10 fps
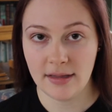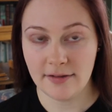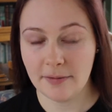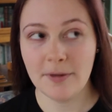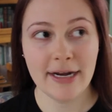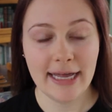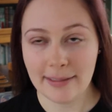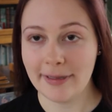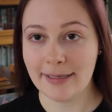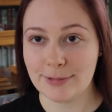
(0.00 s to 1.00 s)
if I'm wearing
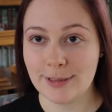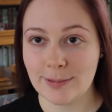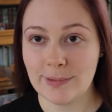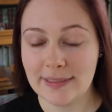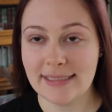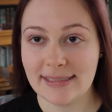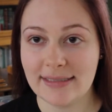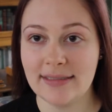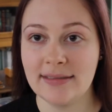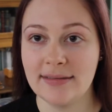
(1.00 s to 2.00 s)
any makeup to school,
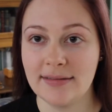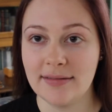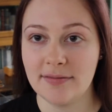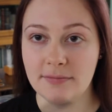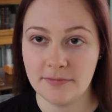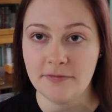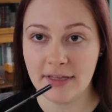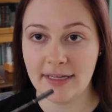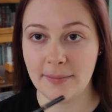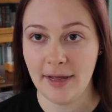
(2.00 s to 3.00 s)
it's
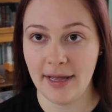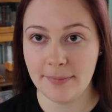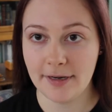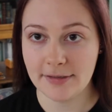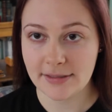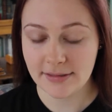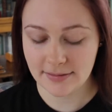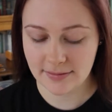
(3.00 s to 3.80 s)
filling in my eyebrows.